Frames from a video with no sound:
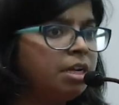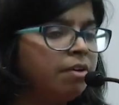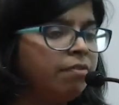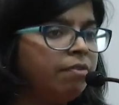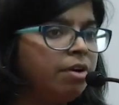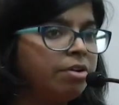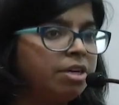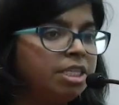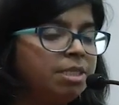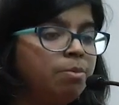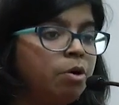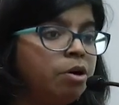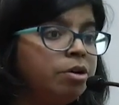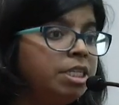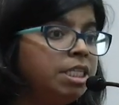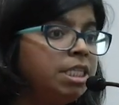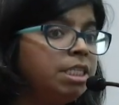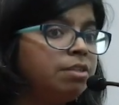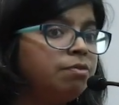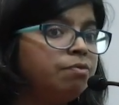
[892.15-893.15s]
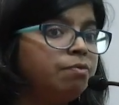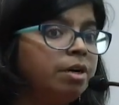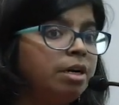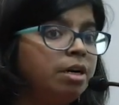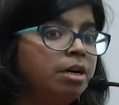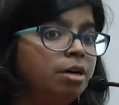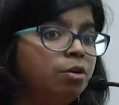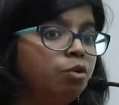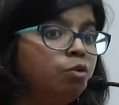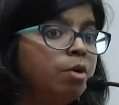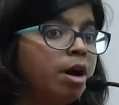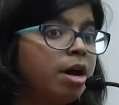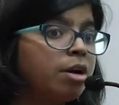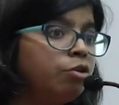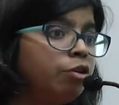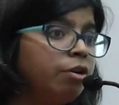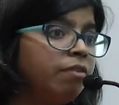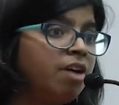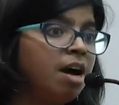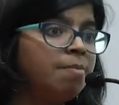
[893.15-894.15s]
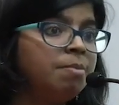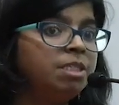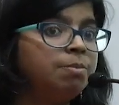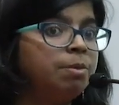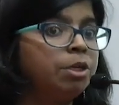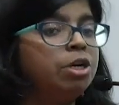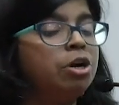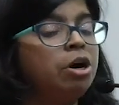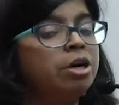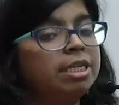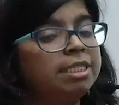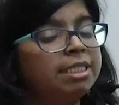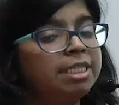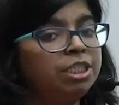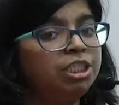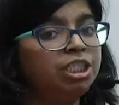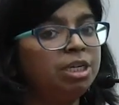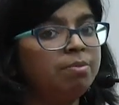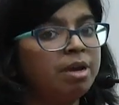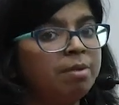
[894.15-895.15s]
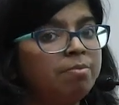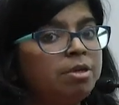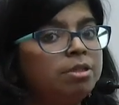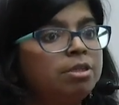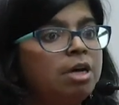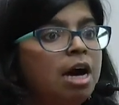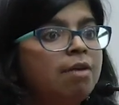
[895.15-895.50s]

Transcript: of our respondents who are goat farmers but not SHG members.